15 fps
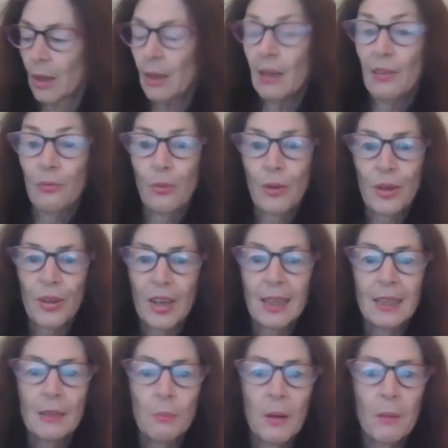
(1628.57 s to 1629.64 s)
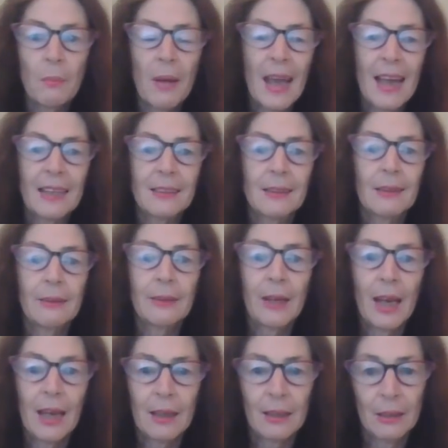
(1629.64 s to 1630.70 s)
If we think he's been mad till
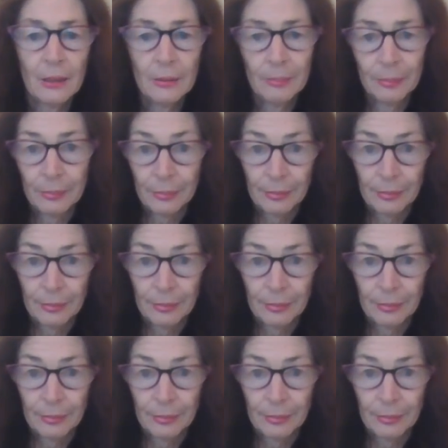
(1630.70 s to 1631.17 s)
now,